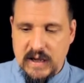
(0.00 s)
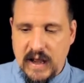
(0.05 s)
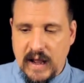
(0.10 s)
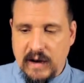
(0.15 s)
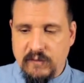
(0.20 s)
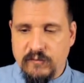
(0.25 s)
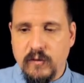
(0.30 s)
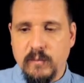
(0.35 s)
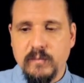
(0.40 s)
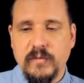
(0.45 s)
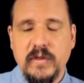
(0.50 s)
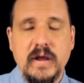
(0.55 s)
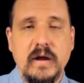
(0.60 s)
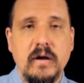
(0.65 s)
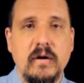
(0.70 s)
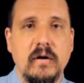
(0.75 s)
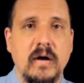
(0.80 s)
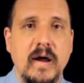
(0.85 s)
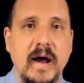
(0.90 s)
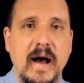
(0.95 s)
And from
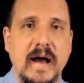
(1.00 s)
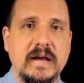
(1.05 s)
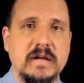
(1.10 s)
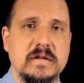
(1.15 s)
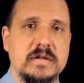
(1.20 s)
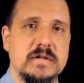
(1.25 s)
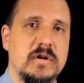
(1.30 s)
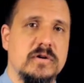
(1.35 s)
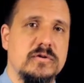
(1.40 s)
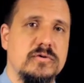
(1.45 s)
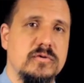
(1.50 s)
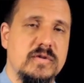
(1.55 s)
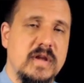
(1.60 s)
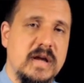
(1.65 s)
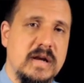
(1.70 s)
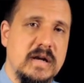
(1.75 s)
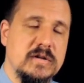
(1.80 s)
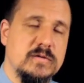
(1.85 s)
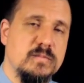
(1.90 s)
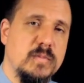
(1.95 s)
there, I can start to
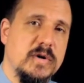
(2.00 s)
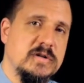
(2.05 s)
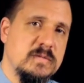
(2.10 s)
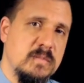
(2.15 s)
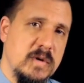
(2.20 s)
then express